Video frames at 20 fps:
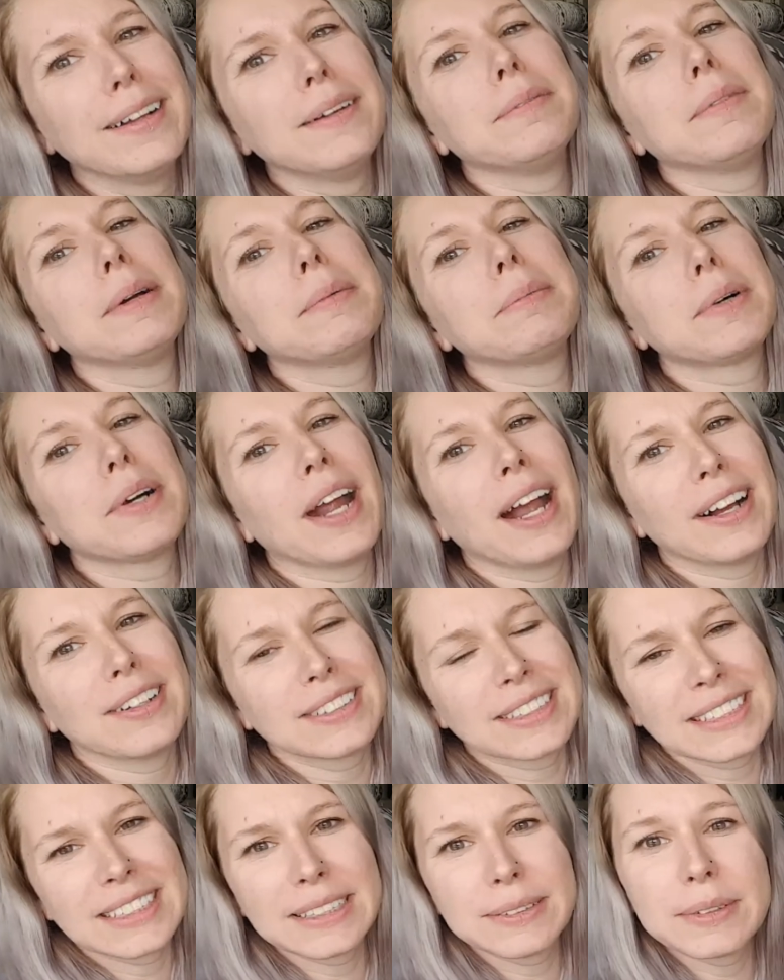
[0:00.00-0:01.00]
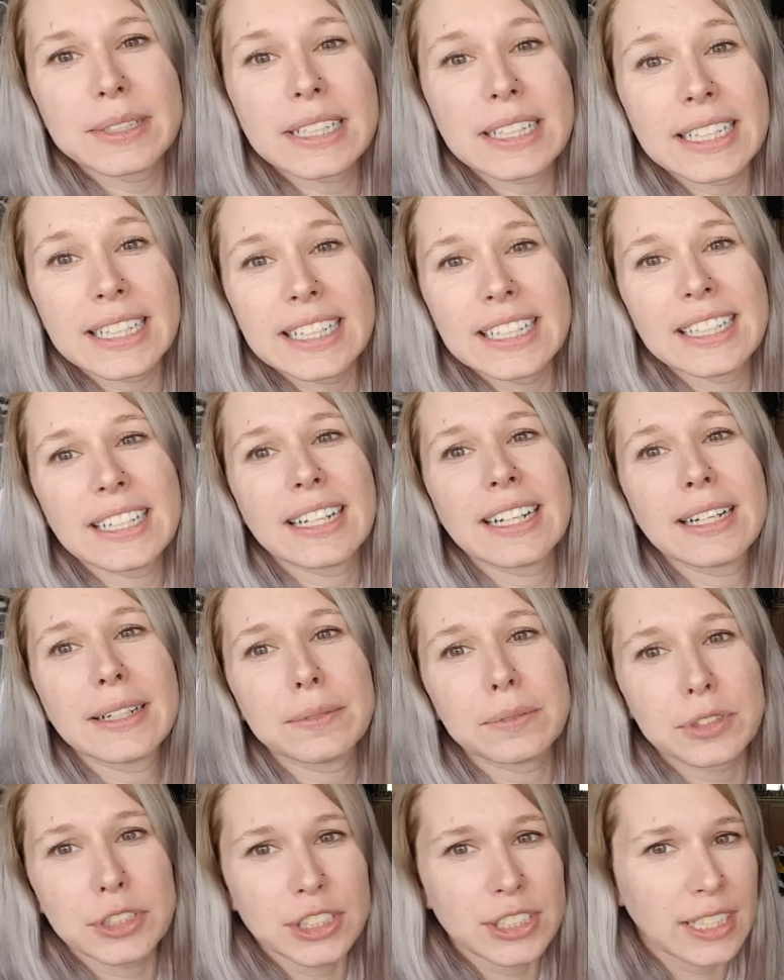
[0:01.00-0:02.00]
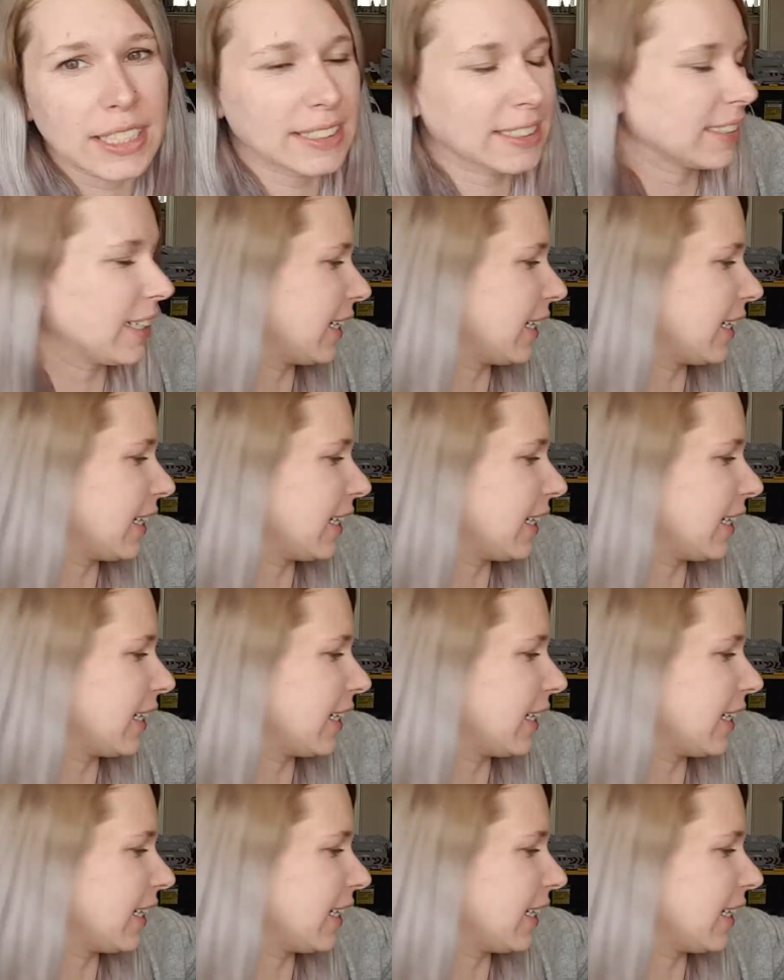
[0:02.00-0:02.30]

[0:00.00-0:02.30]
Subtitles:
My poor house needs to be cleaned and I'm just